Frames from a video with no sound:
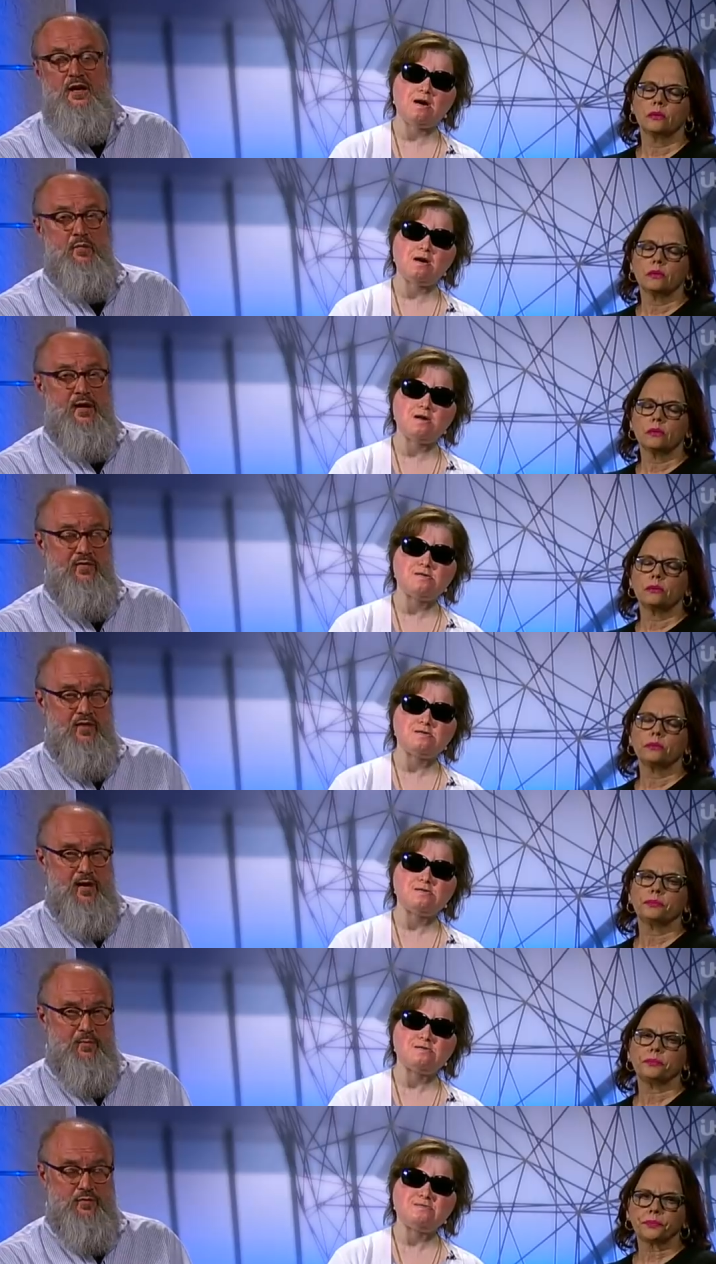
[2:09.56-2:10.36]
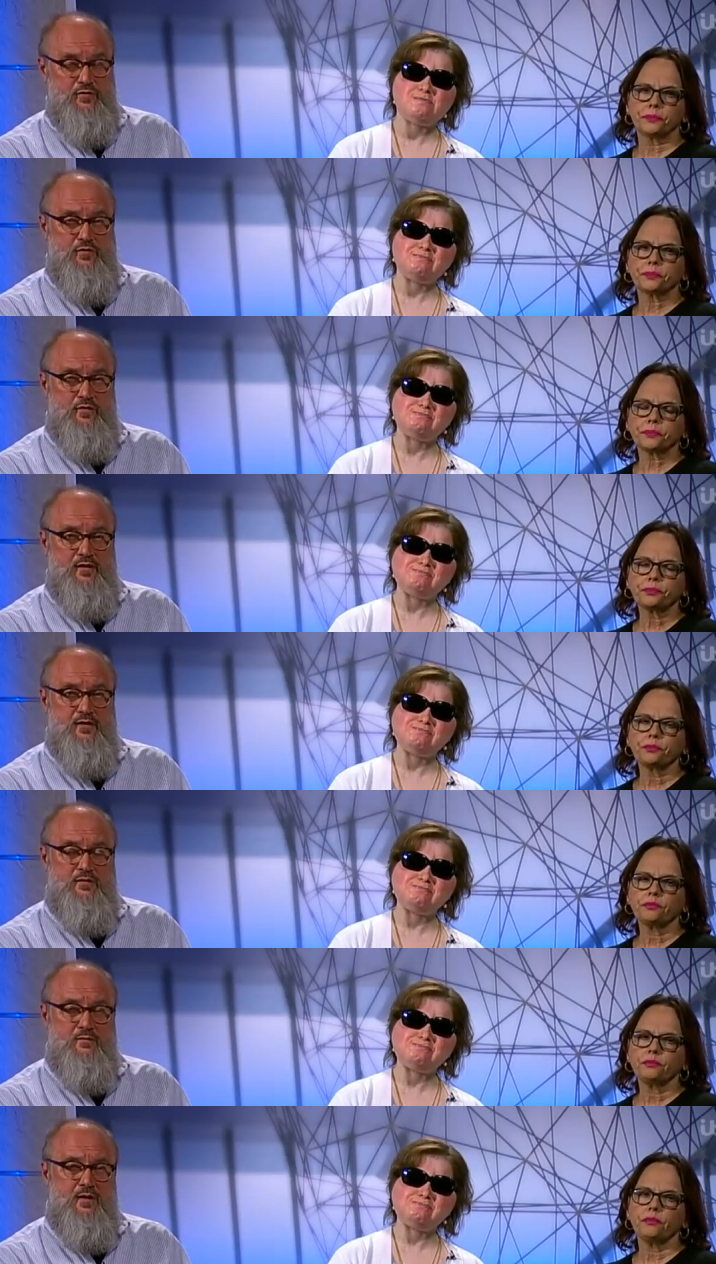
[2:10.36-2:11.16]
Speaker 1: and we had the
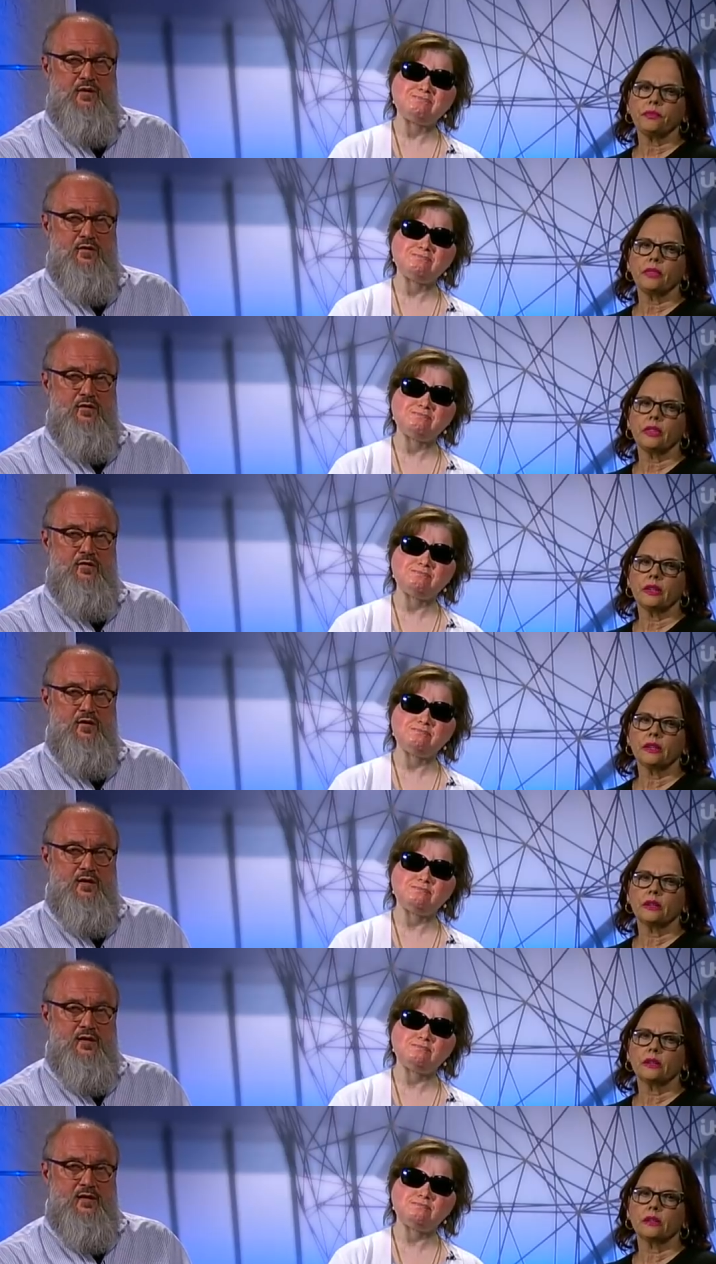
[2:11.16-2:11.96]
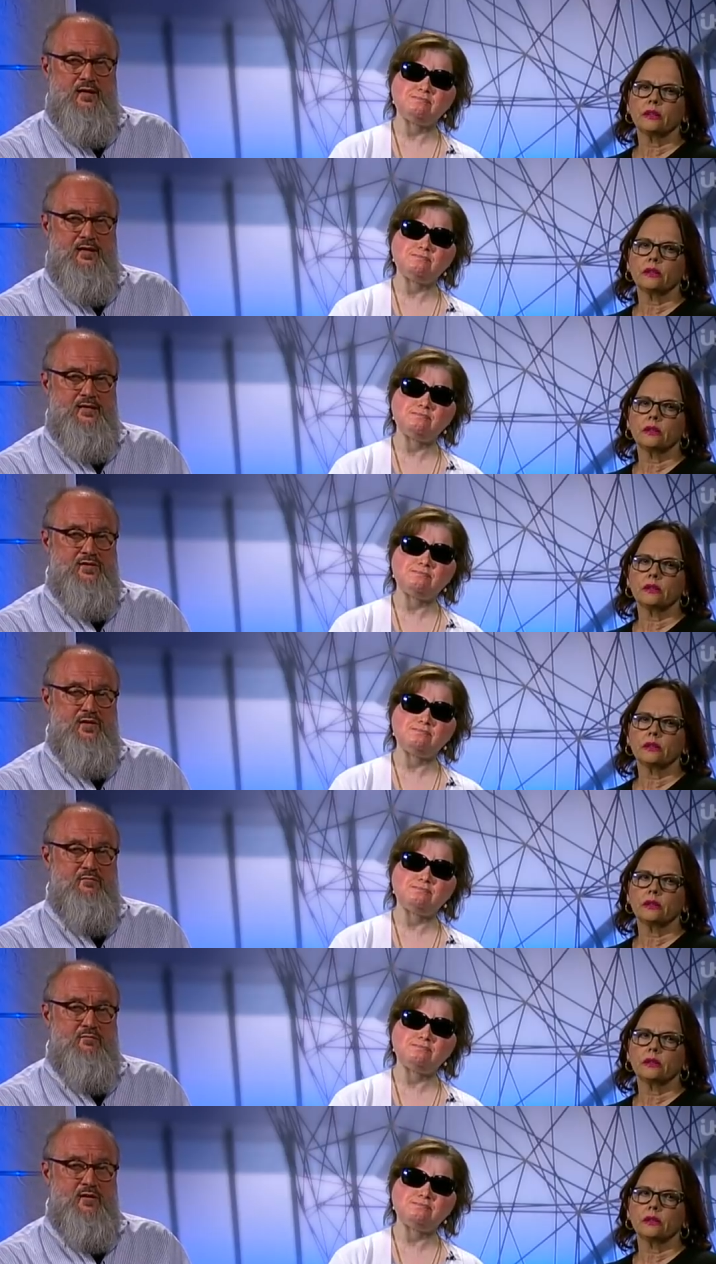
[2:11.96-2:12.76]
opportunity to meet her a
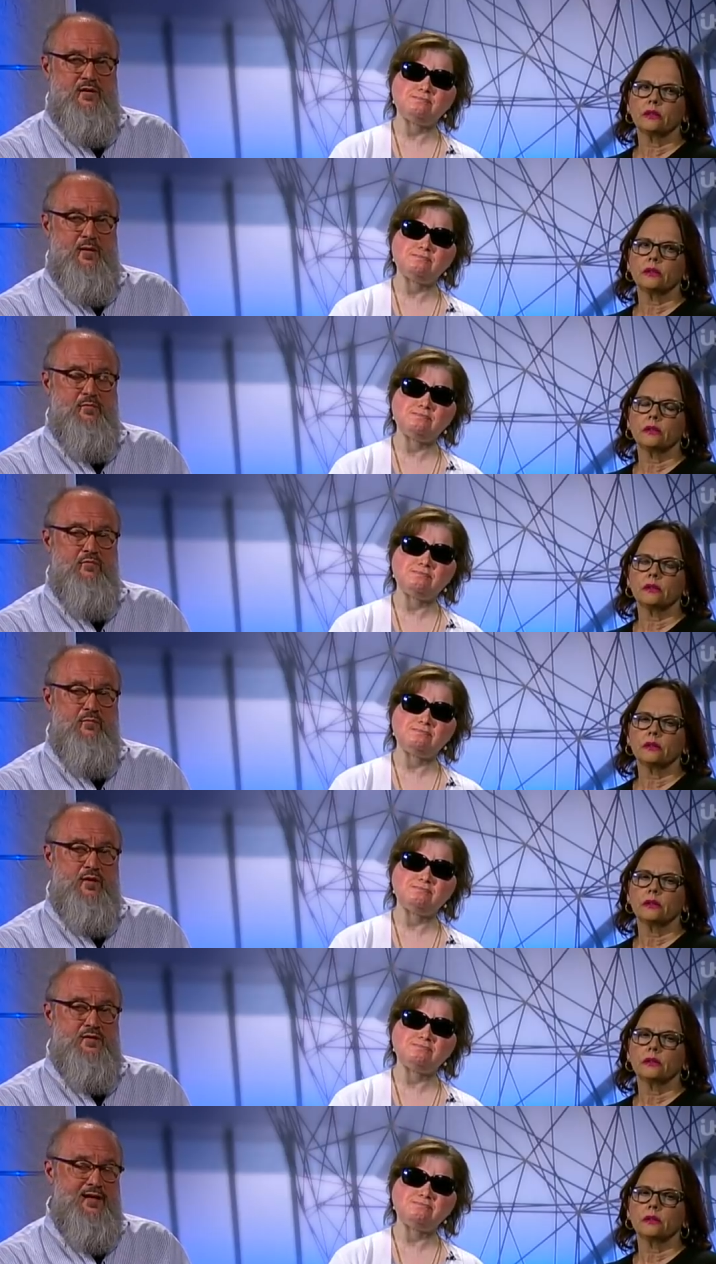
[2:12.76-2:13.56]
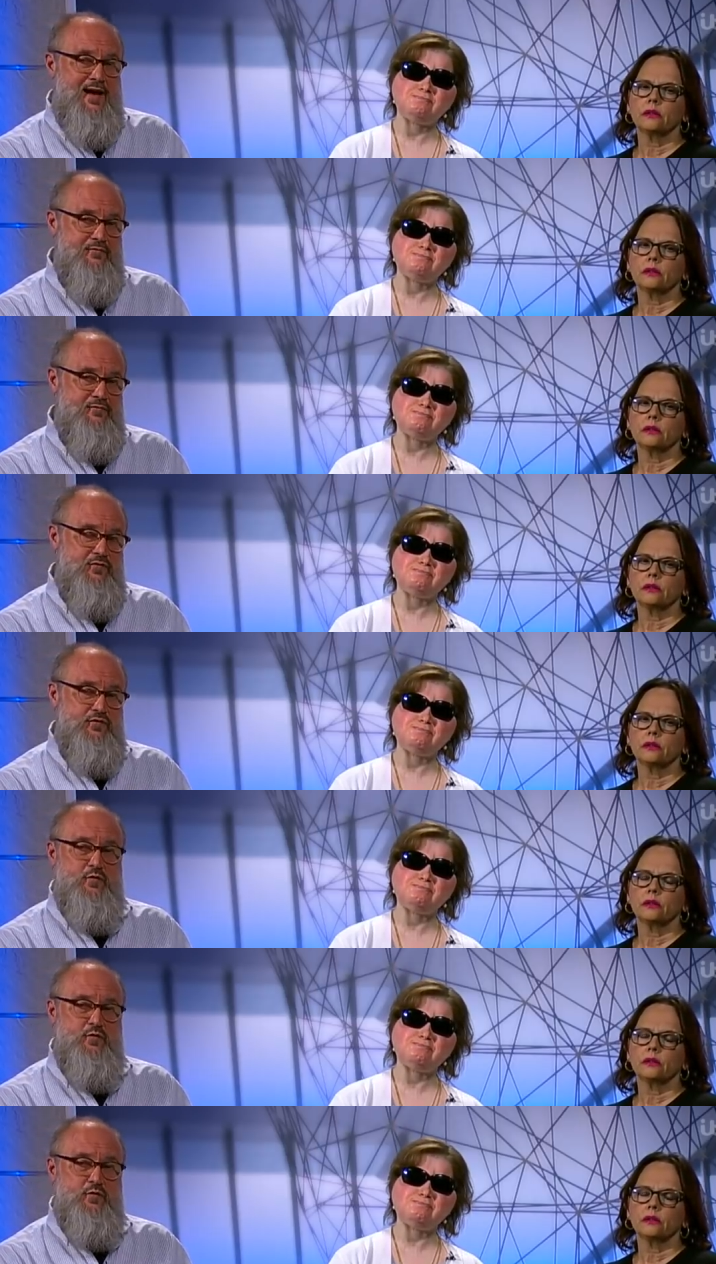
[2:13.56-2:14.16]
number of months after the